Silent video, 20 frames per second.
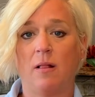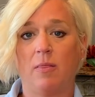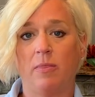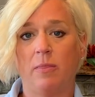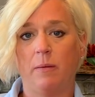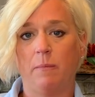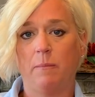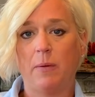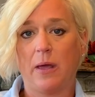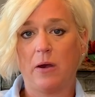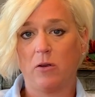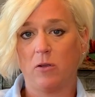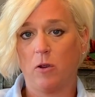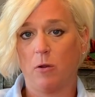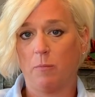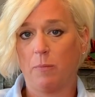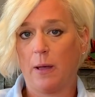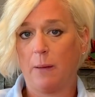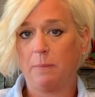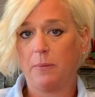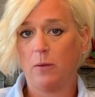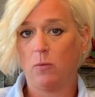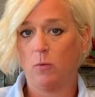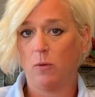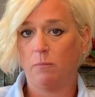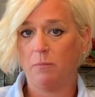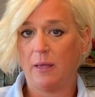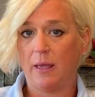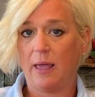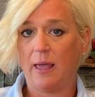the better your puppy
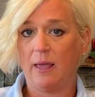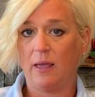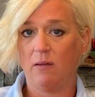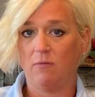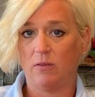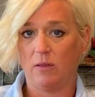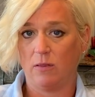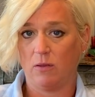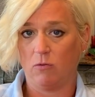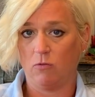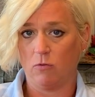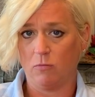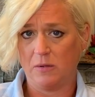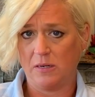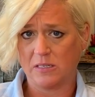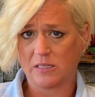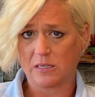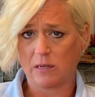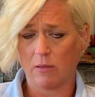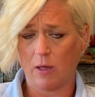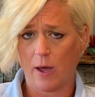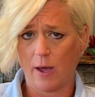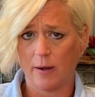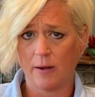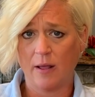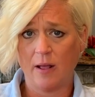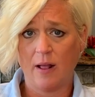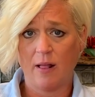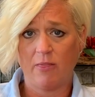will behave in the grooming salon.